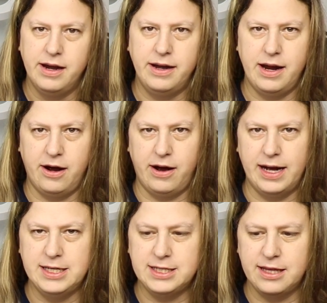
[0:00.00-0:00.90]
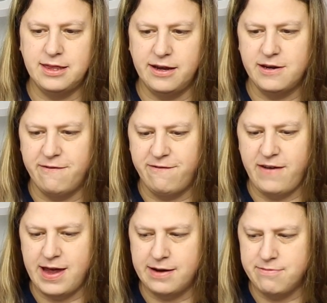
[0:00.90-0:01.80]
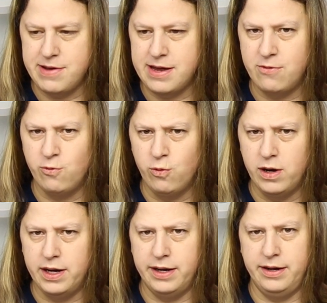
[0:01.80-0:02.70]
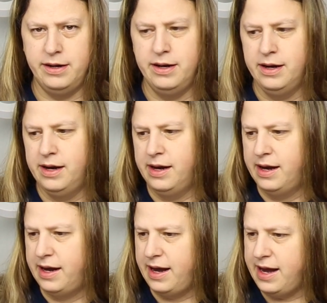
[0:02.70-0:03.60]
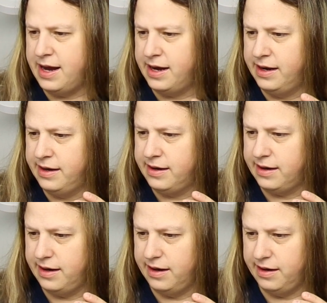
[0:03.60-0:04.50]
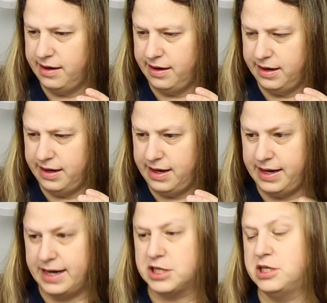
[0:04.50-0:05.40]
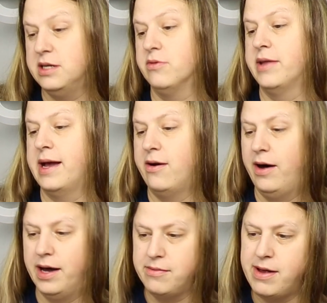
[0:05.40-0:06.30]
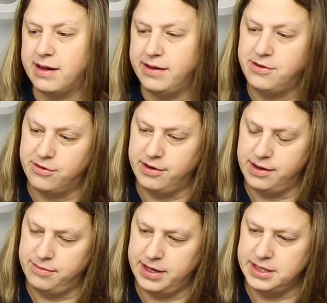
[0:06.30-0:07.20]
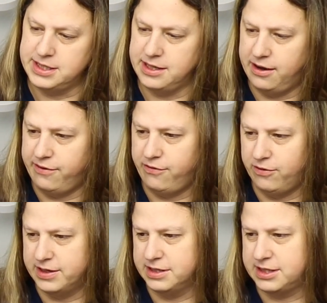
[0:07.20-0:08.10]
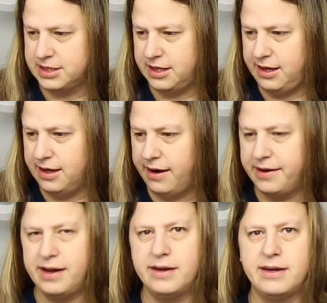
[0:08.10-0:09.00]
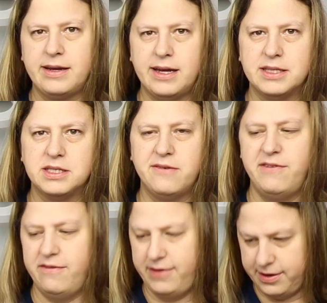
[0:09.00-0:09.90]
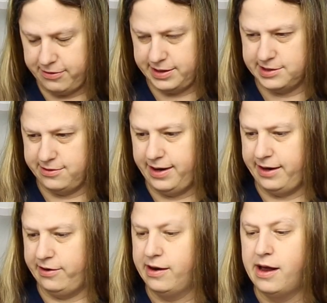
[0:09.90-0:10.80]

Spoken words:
Now I set that to fan pin 1, and it actually will now automatically turn on by itself once the hot end gets to 50 degrees or higher.